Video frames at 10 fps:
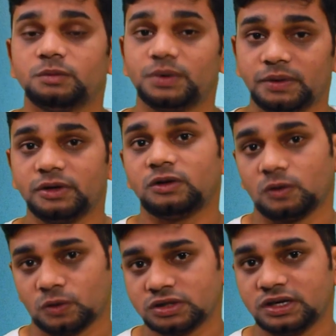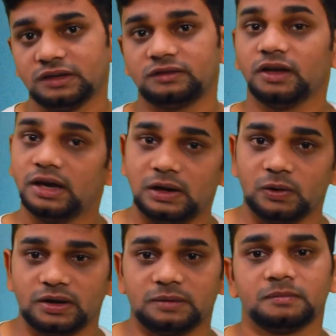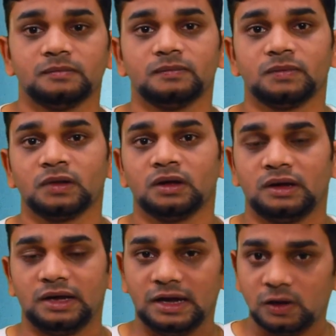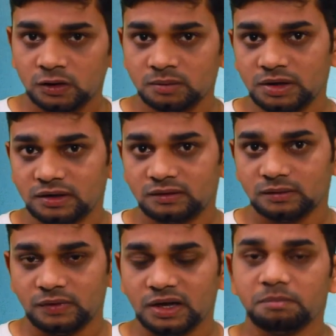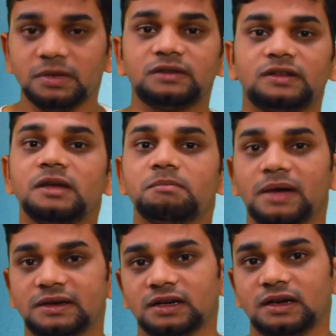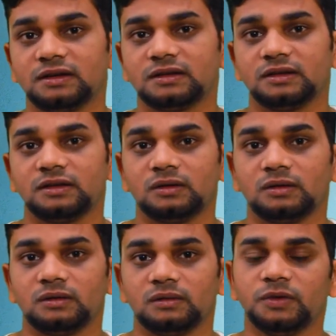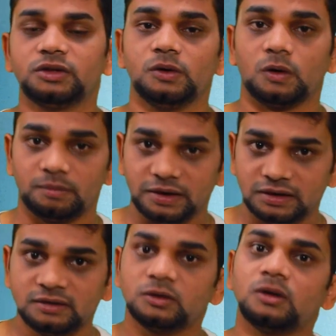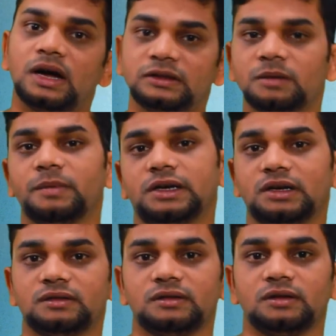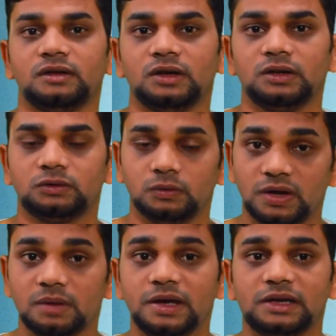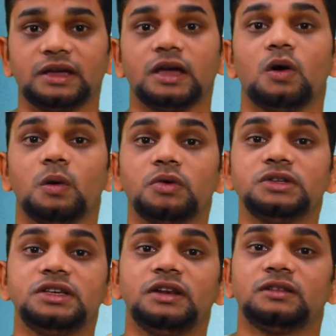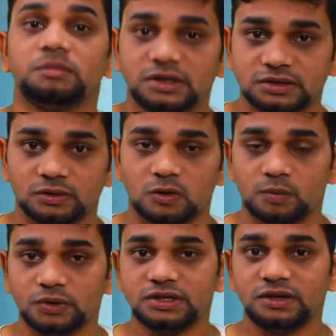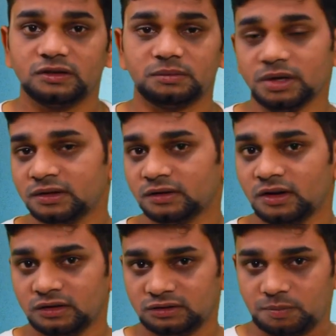prevent corrosion is alloying. Alloying means we are mixing metals with non-metals or other metals. So we are making a homogeneous mixture. Homogeneous means the